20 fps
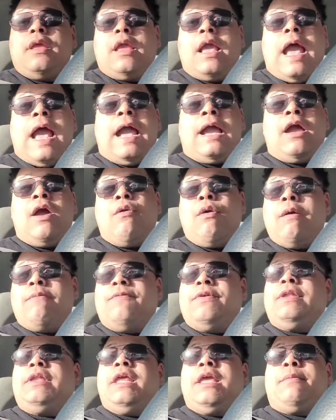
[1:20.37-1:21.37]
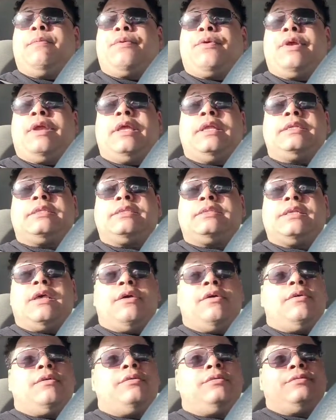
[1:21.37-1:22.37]
I go up for dick prints.
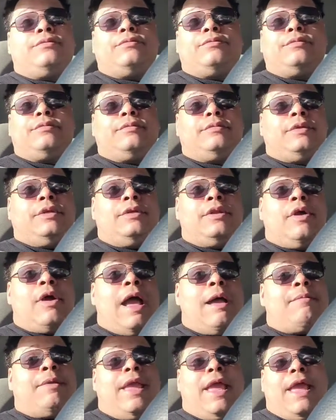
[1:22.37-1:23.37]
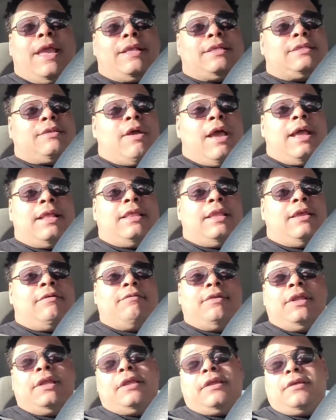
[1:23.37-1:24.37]
So, you know, I'm gay. So, I love
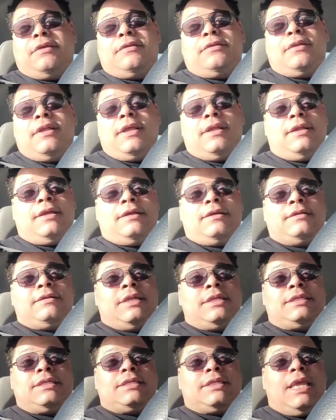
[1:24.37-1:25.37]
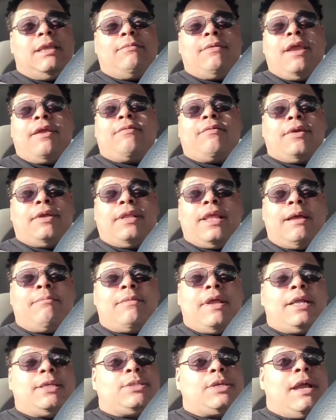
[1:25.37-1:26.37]
dick. Hello. Let's just keep that real. I'm
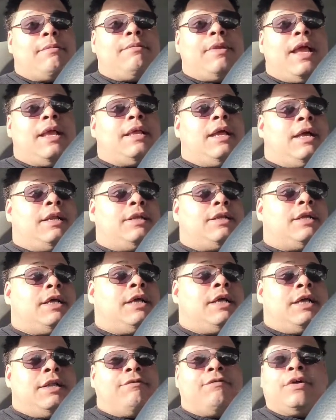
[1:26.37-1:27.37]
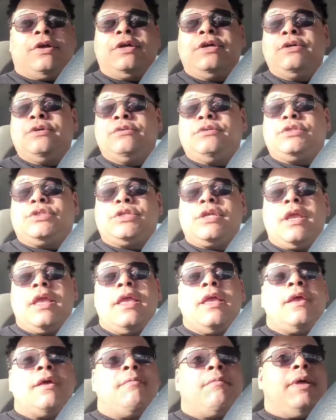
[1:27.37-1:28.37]
not on the hunt for cooch.
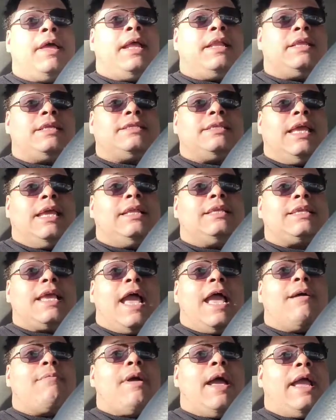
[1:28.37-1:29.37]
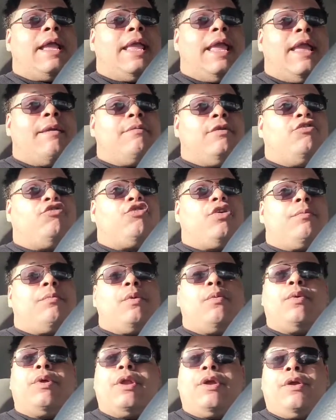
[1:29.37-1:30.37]
But at the same time, I can't be
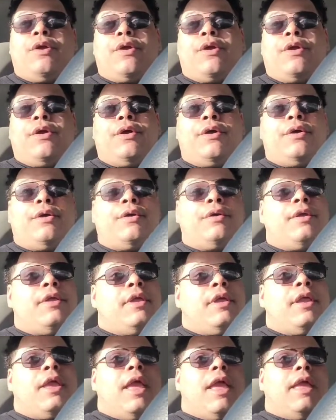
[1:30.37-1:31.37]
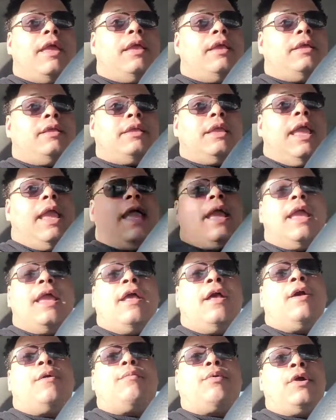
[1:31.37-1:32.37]
tripping when a girl... it can't
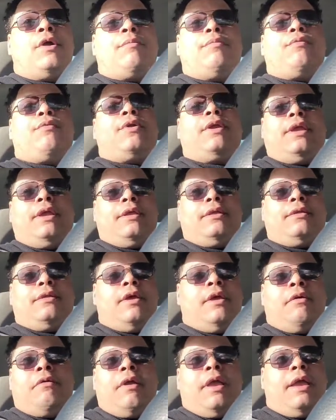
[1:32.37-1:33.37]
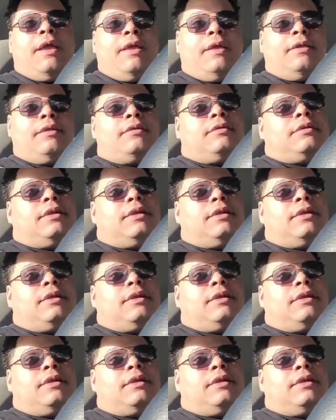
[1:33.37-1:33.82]
help her print, okay?